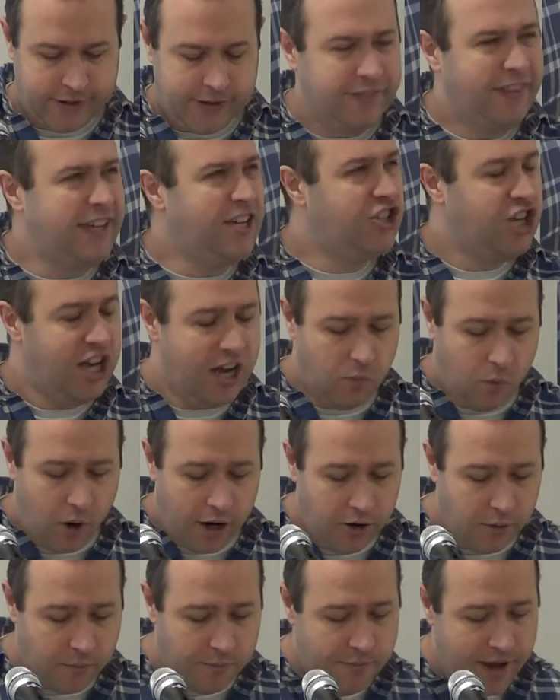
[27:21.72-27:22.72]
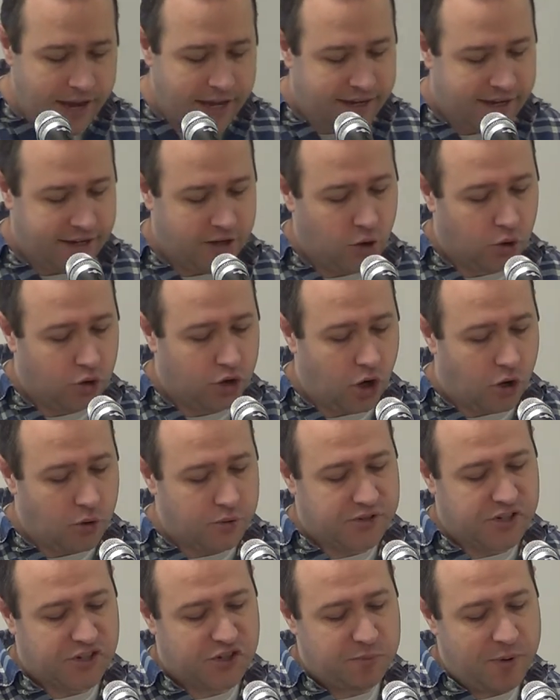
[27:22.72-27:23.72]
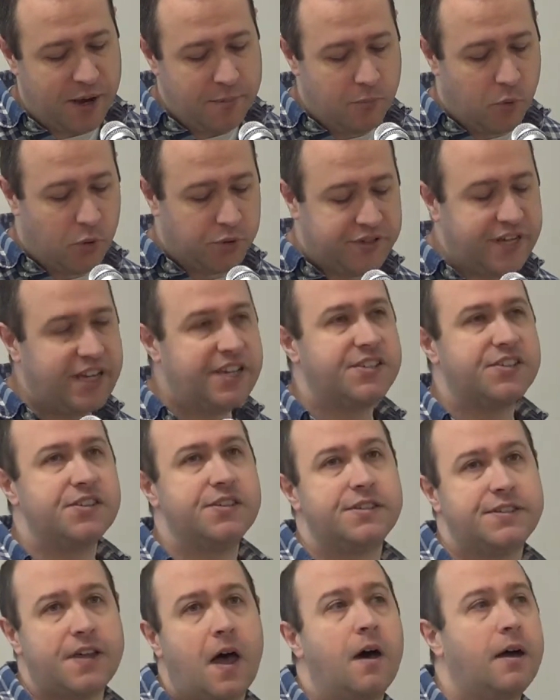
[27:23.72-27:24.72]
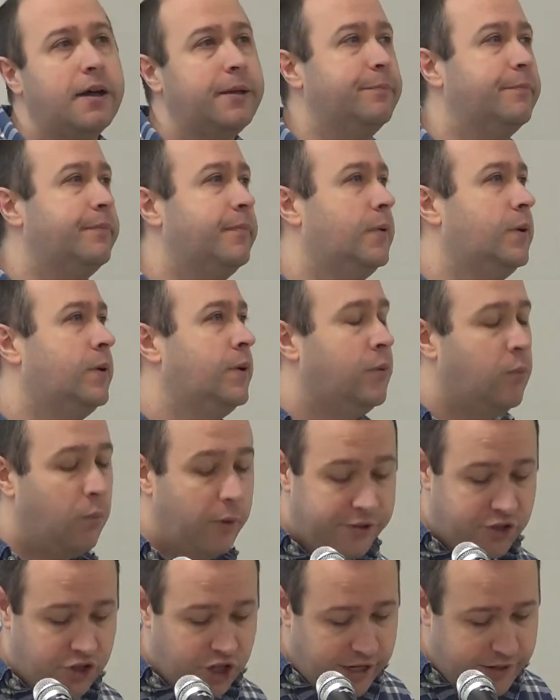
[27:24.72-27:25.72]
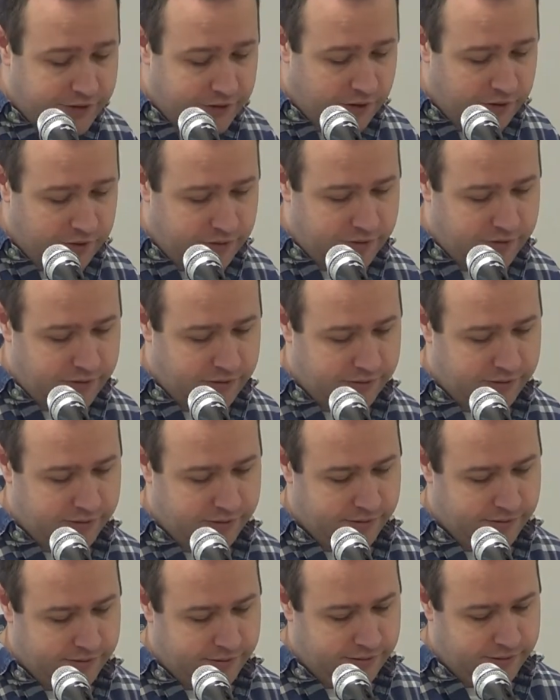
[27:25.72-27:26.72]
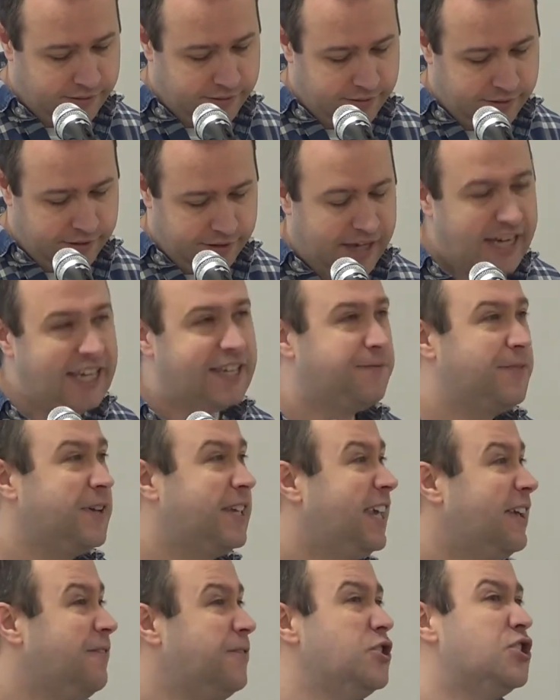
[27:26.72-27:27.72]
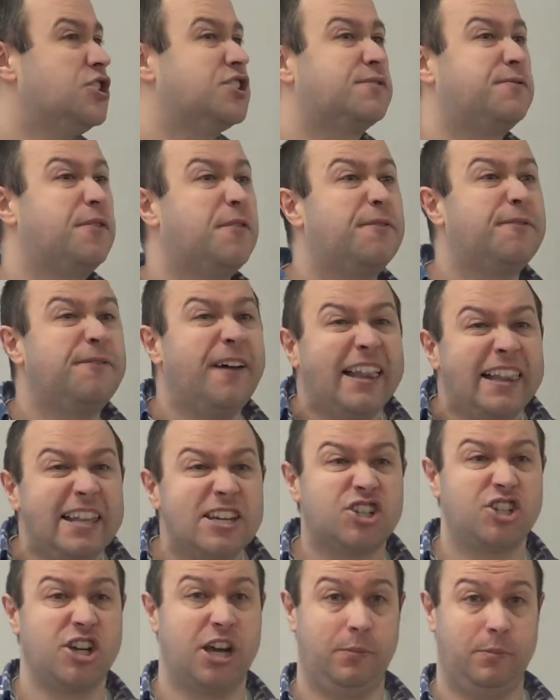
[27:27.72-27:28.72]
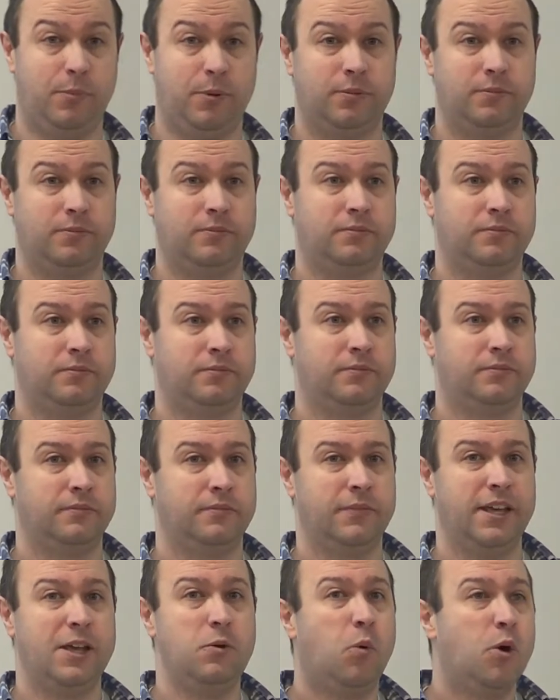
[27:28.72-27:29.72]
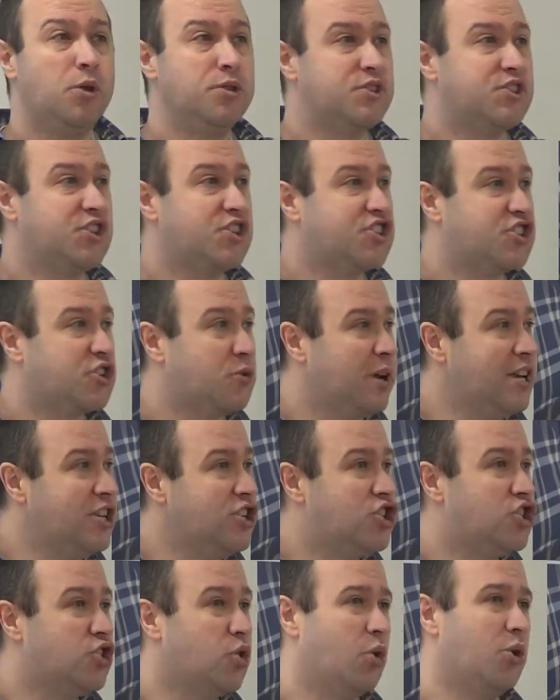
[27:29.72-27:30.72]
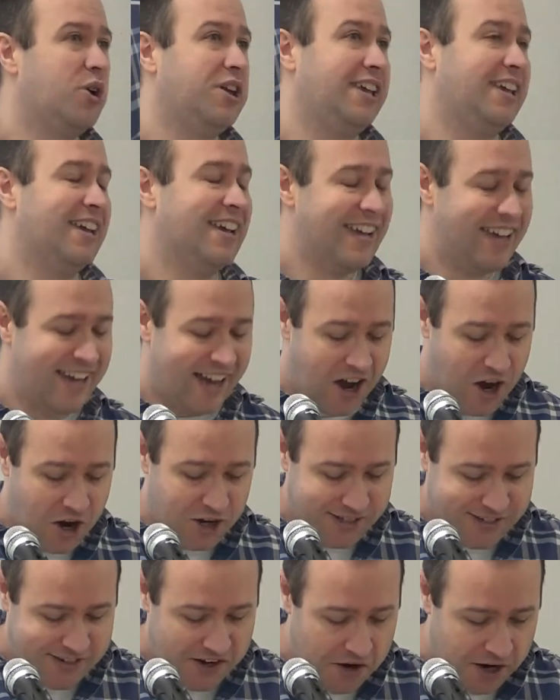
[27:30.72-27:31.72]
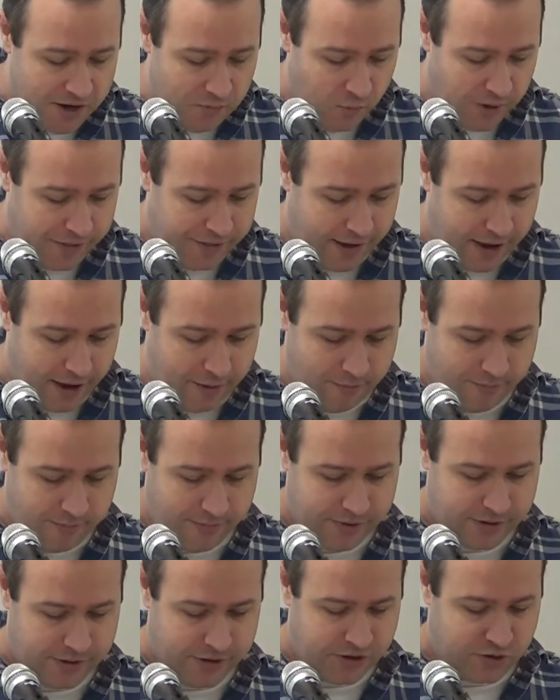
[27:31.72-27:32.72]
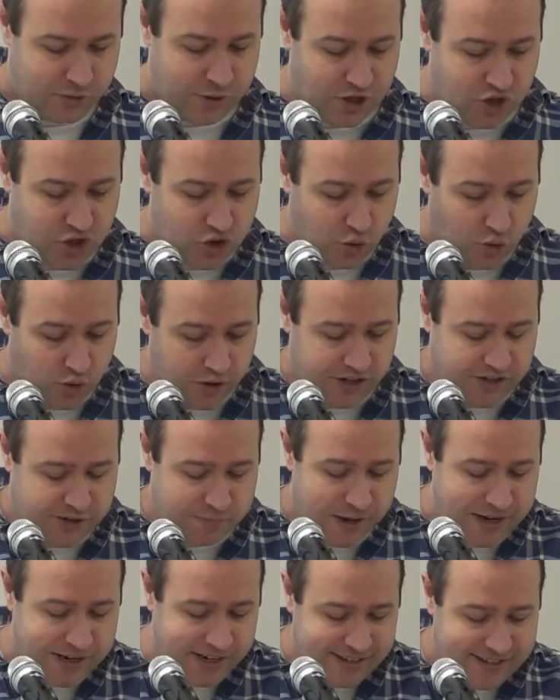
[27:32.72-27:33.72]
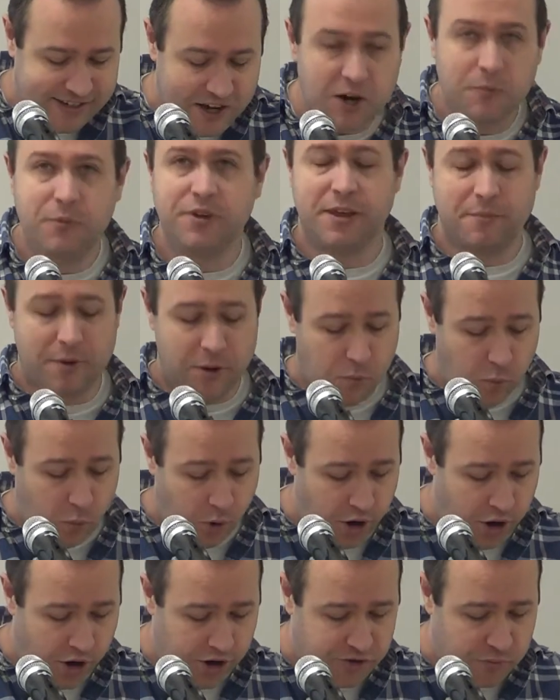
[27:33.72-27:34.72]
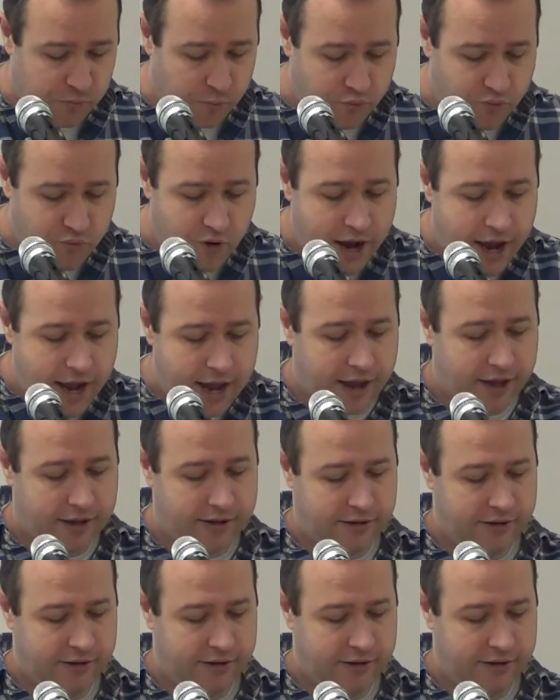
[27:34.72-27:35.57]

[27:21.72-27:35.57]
This year, why not make it your goal to spend more decent time with Jesus? He's forgiven us for fellowship. He wants us to enjoy our time with him, to enjoy spending time with him in word and prayer.